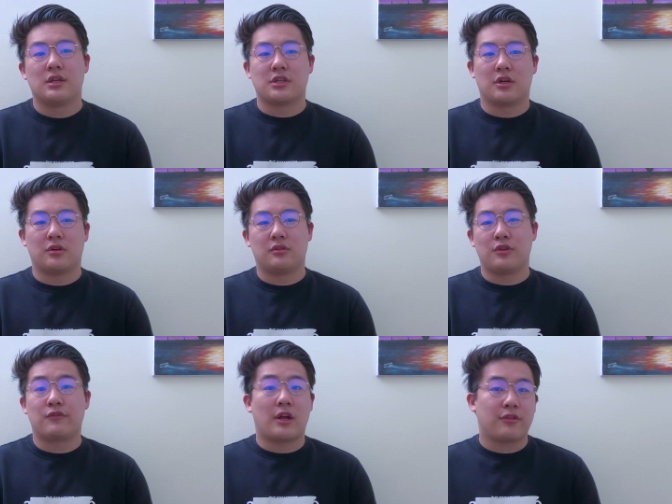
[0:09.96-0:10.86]
So
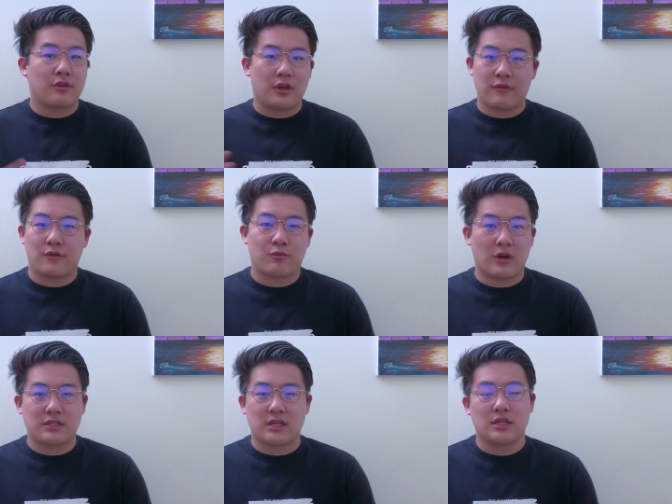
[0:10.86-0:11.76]
you've gone through the interview
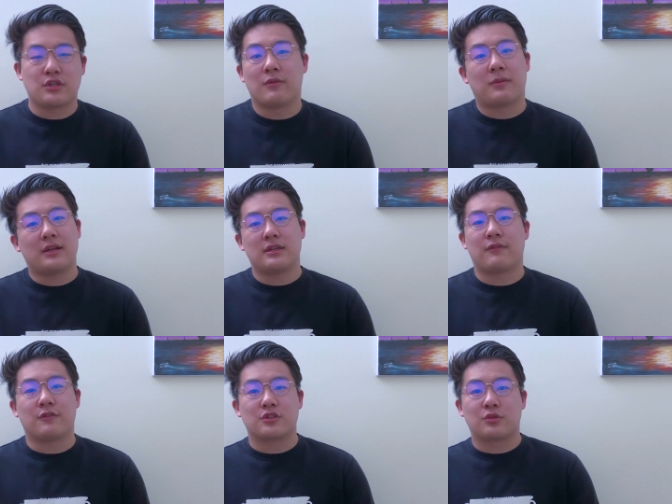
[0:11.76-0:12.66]
process, you've applied to
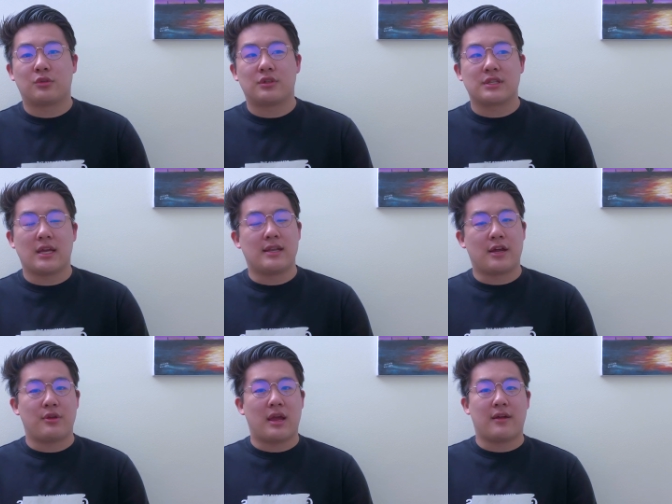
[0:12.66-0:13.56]
different schools, and now
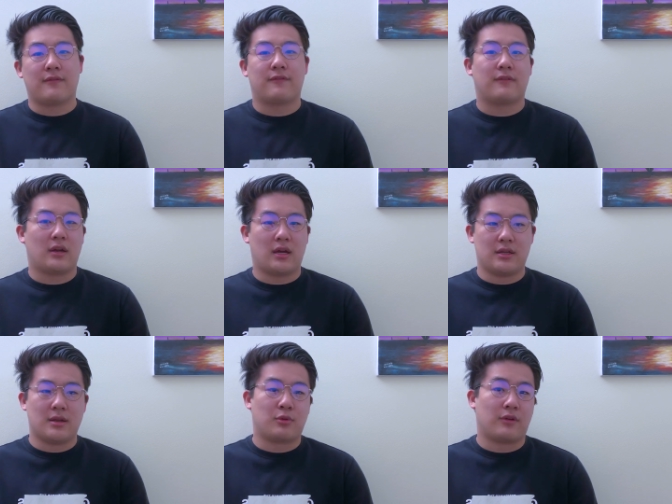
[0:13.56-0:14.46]
you have a
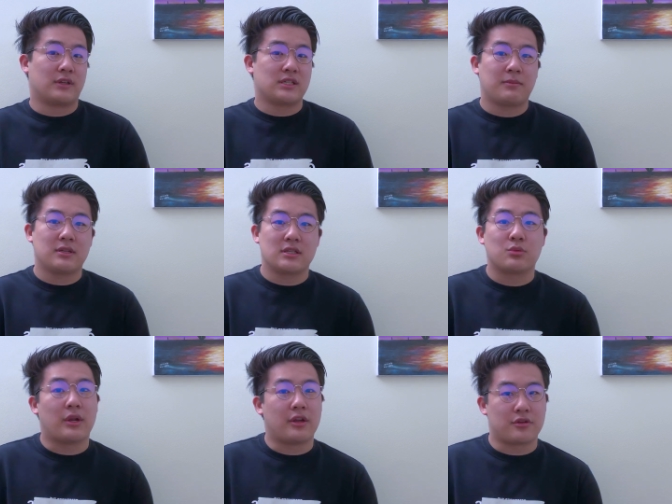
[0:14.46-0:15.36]
number of acceptances
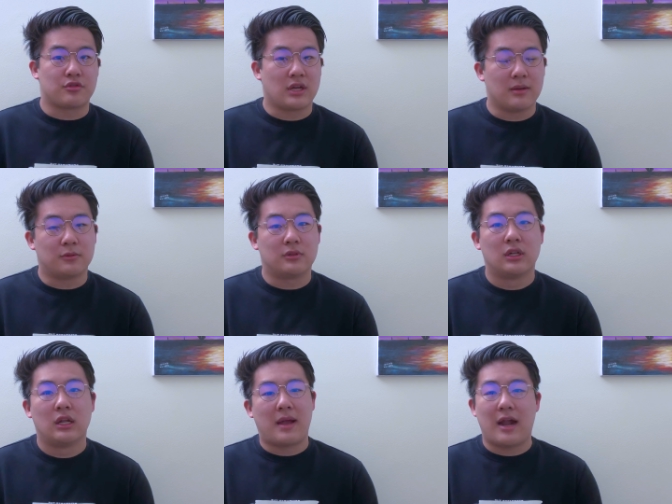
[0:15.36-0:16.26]
waiting on your table.
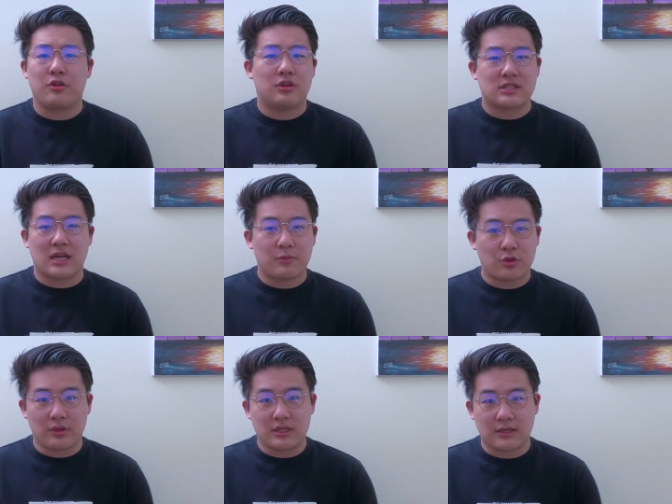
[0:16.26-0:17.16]
How do you decide
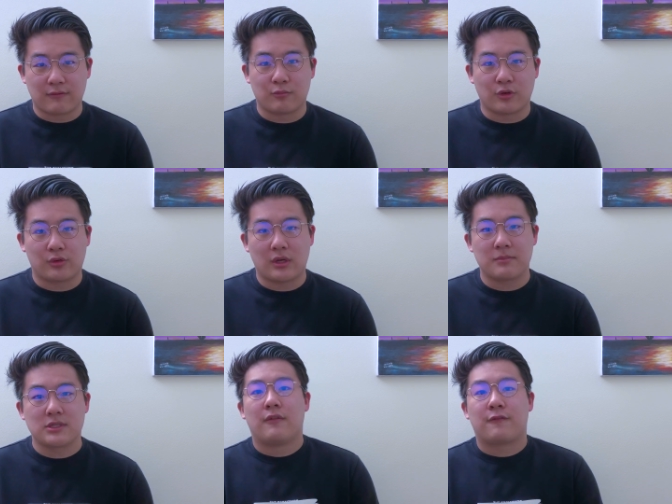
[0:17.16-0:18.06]
between these different
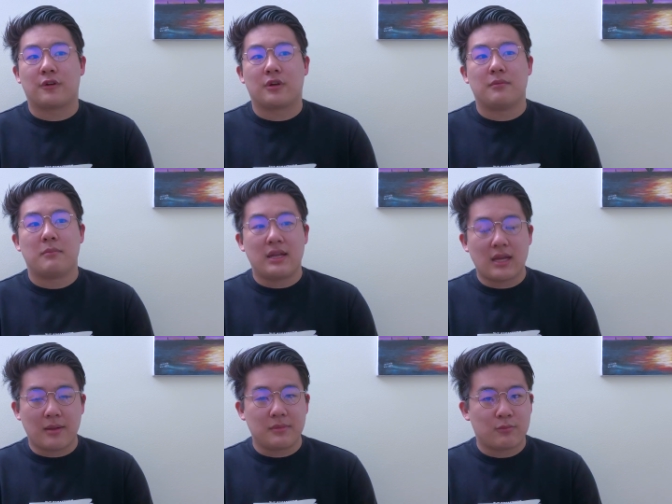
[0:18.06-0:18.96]
programs? For many
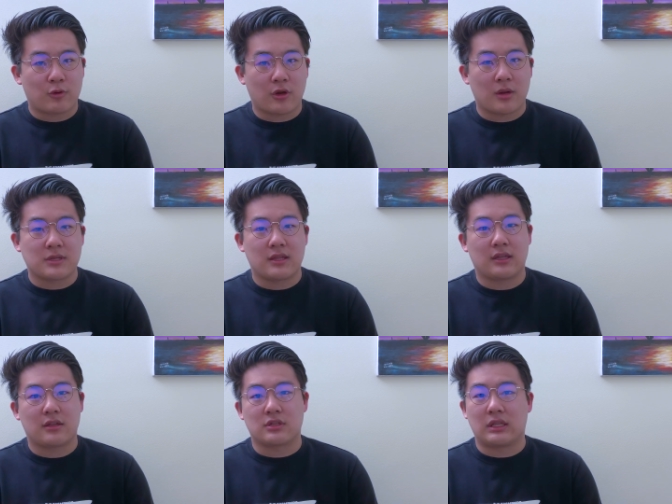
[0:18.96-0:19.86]
MD programs, I
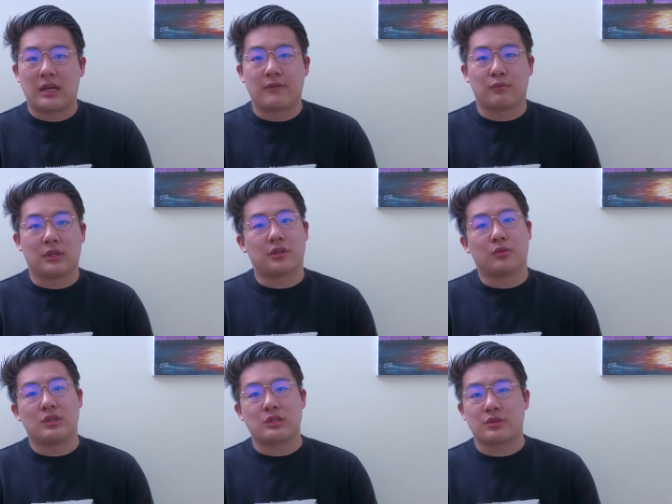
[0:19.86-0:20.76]
think there's a lot of really good
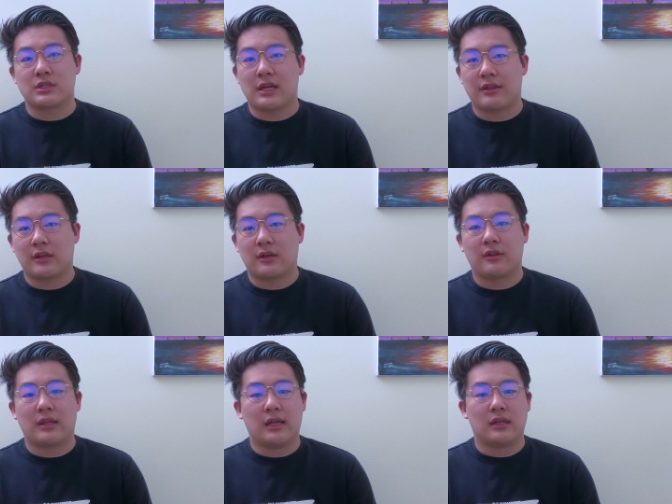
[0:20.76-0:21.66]
resources out there
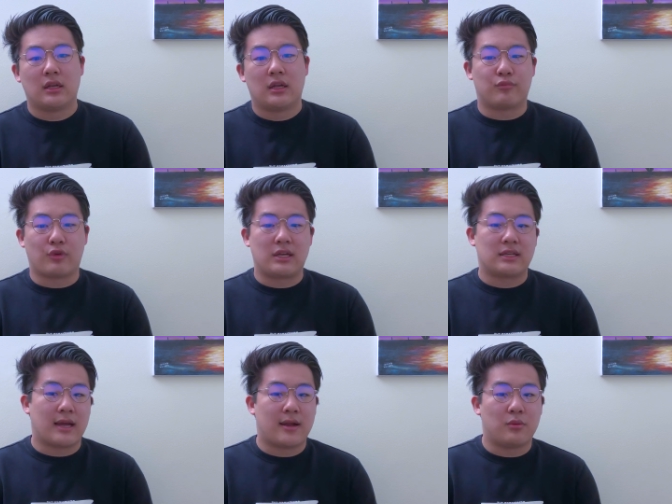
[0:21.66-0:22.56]
that break
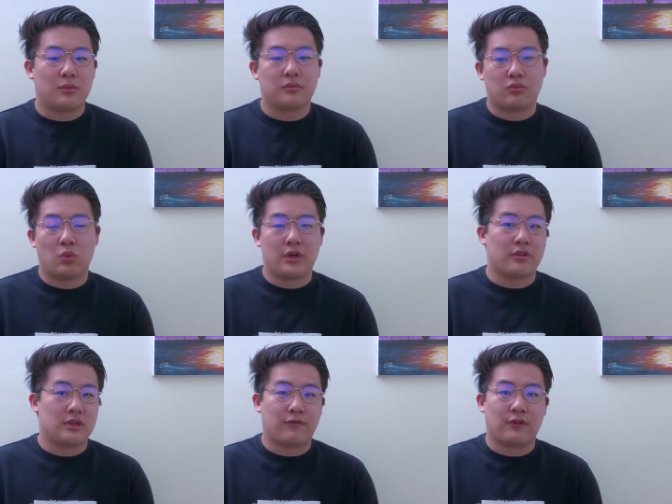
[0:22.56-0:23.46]
down what are
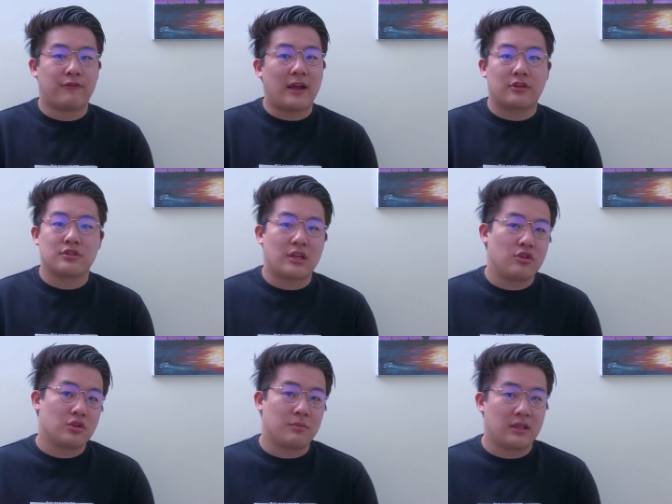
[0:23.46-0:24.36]
the different factors that you
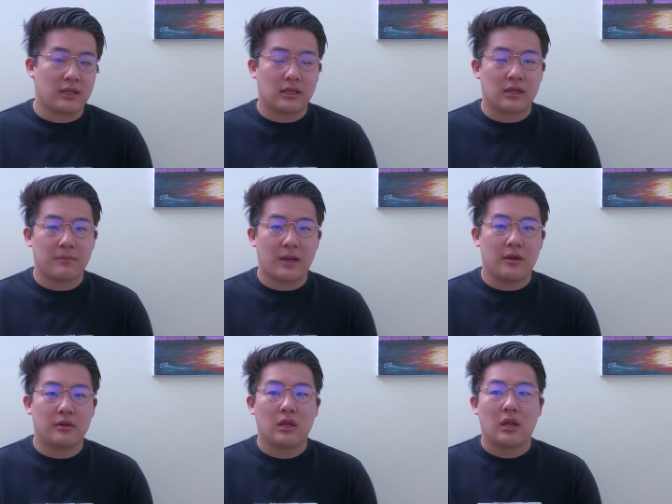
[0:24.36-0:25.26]
should be thinking about,